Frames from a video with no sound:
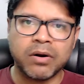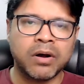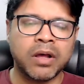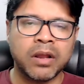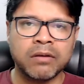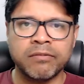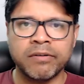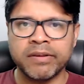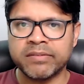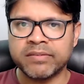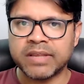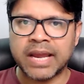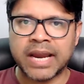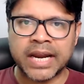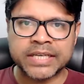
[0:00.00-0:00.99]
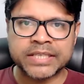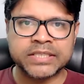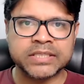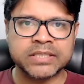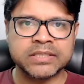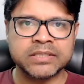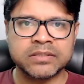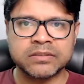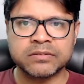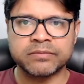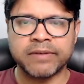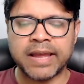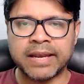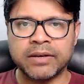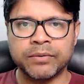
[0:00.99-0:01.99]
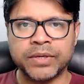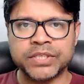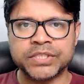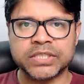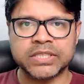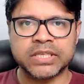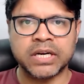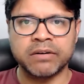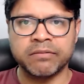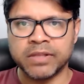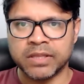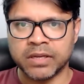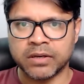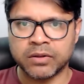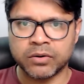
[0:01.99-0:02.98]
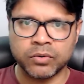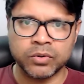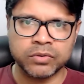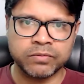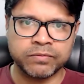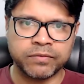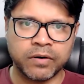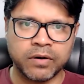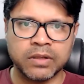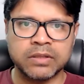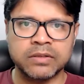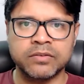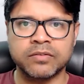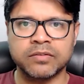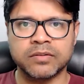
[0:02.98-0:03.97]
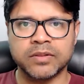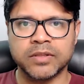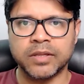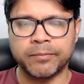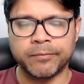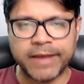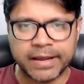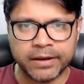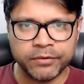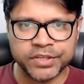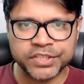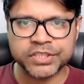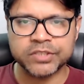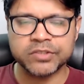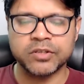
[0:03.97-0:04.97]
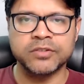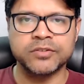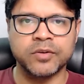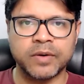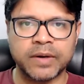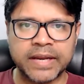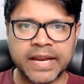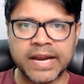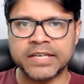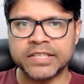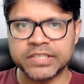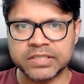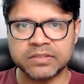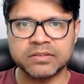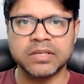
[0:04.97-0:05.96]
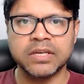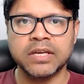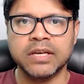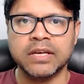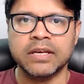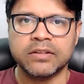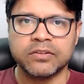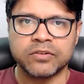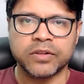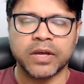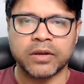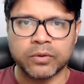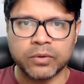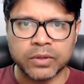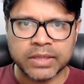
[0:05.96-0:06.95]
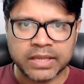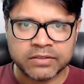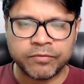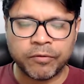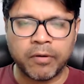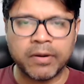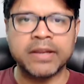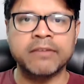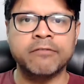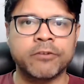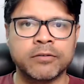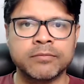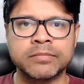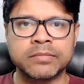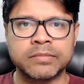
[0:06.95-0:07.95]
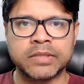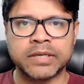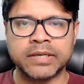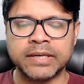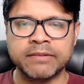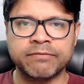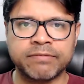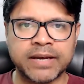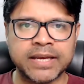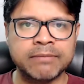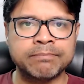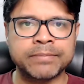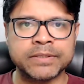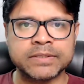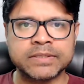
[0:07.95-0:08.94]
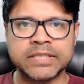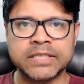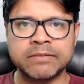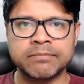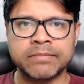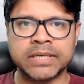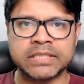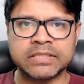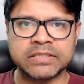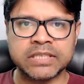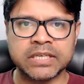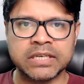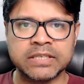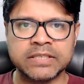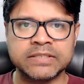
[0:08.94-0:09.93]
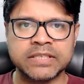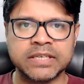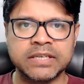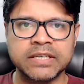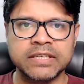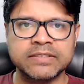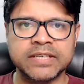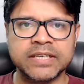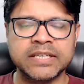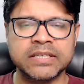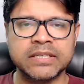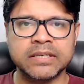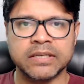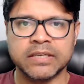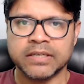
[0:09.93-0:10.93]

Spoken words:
always adjusts valuation, and when the growth falls, the valuation also readjusts. So the growth has fallen from 35%, but still it's a decent